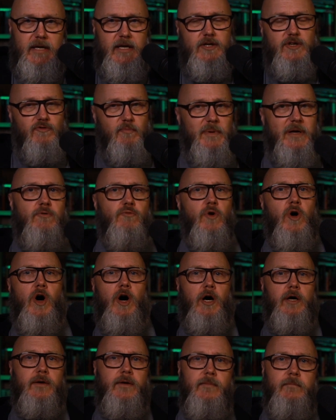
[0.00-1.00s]
You've been
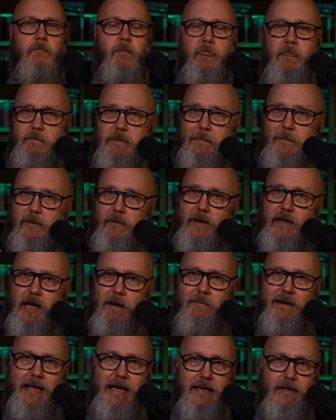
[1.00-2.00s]
wronged. People are
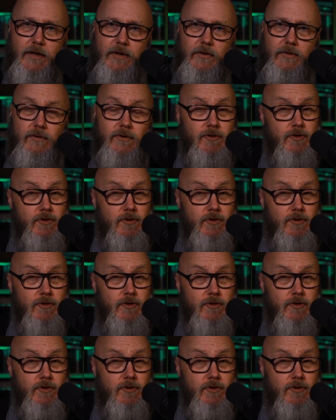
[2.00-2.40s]
coming at you.